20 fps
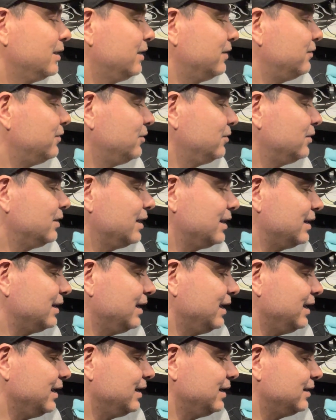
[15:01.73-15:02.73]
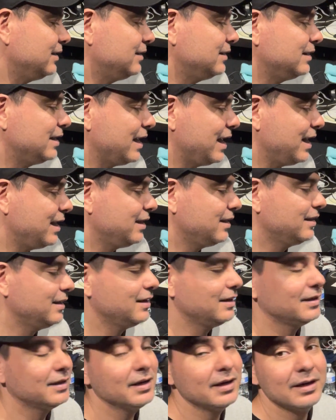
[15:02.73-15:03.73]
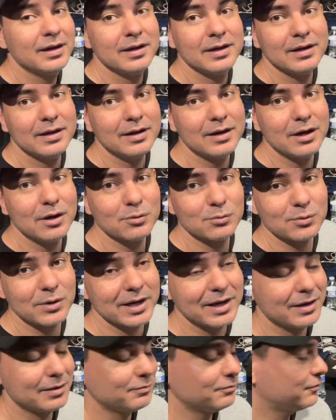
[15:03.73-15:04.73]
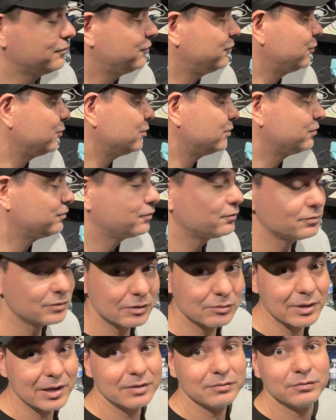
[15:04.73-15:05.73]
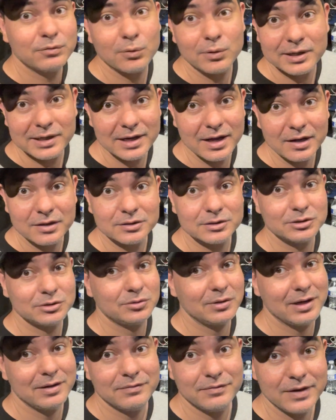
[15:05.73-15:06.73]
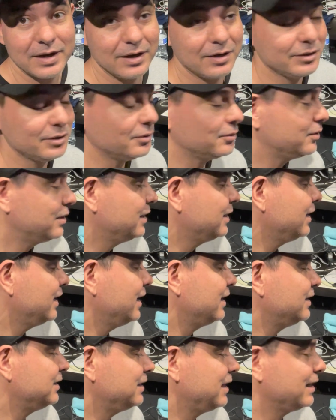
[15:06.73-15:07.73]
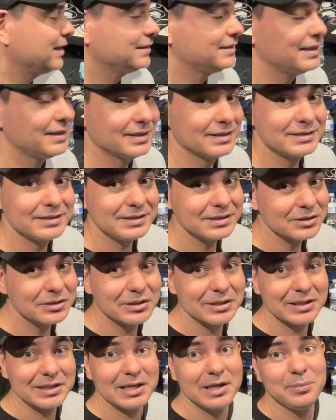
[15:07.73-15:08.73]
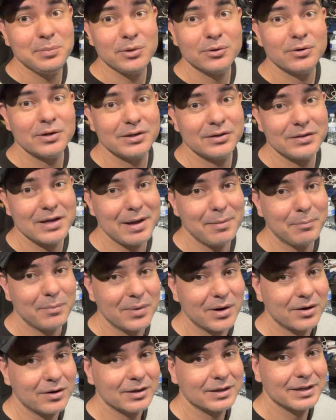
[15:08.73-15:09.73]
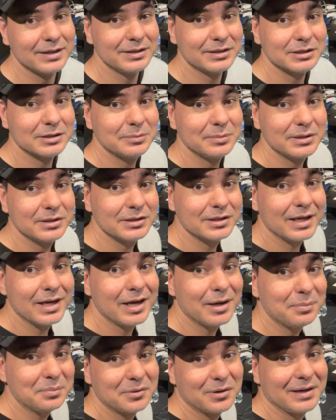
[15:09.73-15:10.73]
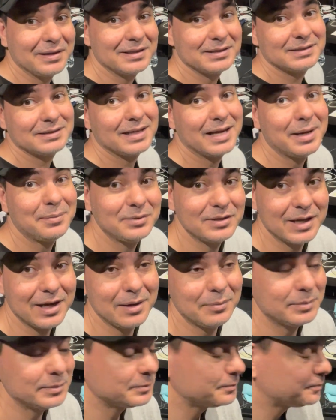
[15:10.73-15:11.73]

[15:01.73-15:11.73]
If you can get a the 8 gig uh, RAM for around $40, great value. And then, like I said, it's still going to keep you under that mark and you're going to be able to upgrade this laptop.